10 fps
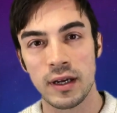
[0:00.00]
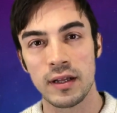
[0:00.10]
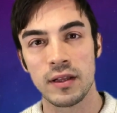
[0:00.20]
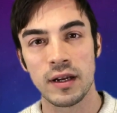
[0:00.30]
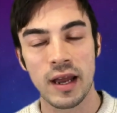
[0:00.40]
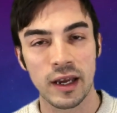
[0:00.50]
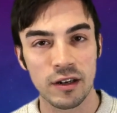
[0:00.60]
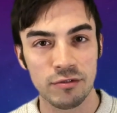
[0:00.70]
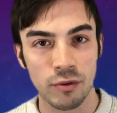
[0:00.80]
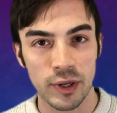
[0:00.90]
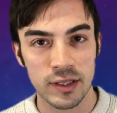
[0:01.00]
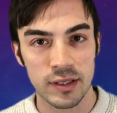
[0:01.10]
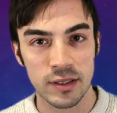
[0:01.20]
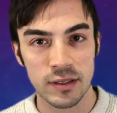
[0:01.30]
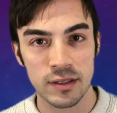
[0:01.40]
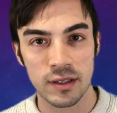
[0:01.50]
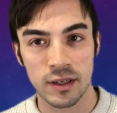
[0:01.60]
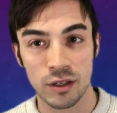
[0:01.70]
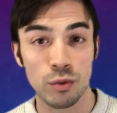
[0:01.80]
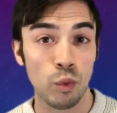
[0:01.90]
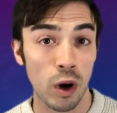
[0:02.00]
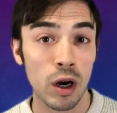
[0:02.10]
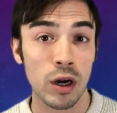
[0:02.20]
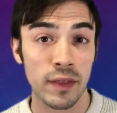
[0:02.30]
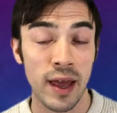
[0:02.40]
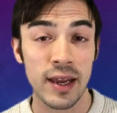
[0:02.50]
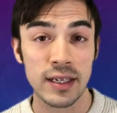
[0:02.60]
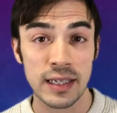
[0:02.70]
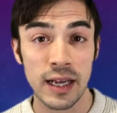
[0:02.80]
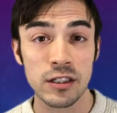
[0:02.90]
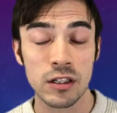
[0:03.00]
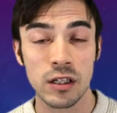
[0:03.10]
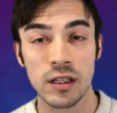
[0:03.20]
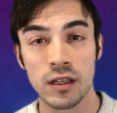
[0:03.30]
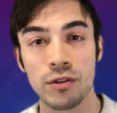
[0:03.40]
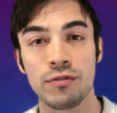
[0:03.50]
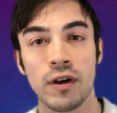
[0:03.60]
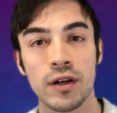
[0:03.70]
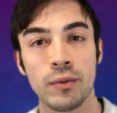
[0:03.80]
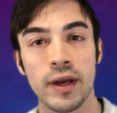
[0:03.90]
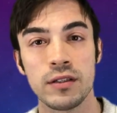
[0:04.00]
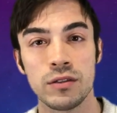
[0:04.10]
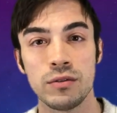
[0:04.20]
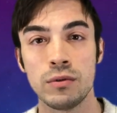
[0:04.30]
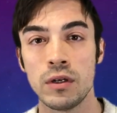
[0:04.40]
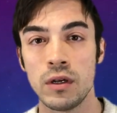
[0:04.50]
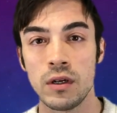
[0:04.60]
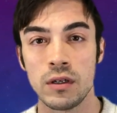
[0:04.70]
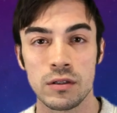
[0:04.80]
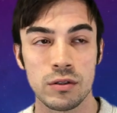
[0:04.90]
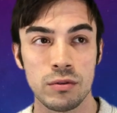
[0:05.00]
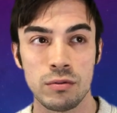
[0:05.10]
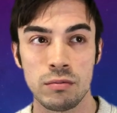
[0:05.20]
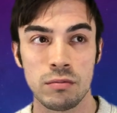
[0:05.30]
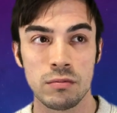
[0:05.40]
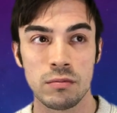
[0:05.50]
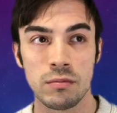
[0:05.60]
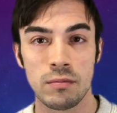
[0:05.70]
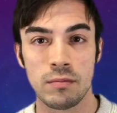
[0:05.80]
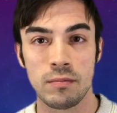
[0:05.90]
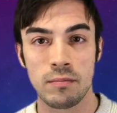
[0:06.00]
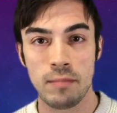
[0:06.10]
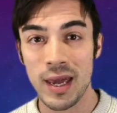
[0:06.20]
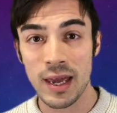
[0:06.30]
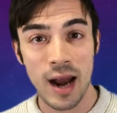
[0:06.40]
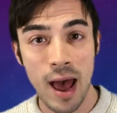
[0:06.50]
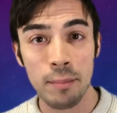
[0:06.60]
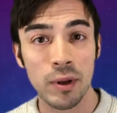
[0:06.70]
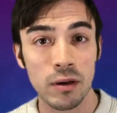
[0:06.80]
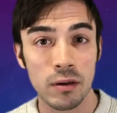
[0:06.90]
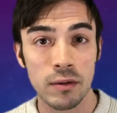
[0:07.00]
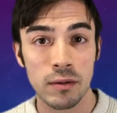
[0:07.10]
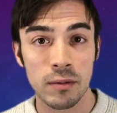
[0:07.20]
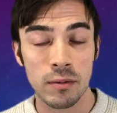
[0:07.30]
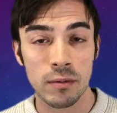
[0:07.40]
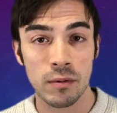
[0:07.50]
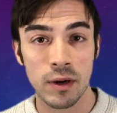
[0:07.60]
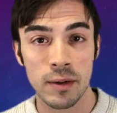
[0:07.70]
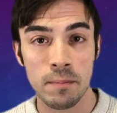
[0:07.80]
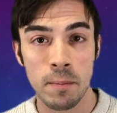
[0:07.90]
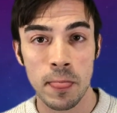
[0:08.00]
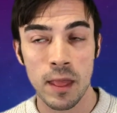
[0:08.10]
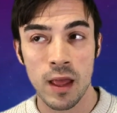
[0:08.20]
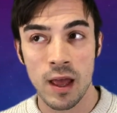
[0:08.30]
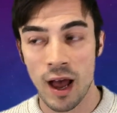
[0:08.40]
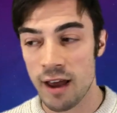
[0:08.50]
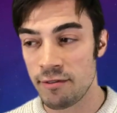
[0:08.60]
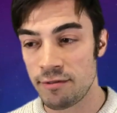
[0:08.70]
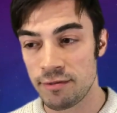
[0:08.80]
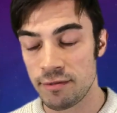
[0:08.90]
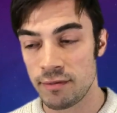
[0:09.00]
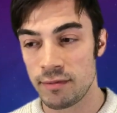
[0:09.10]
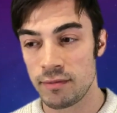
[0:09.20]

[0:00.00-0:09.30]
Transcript: and the negative voices and you work on that intentionally then you'll find a way to to make it happen, right? I've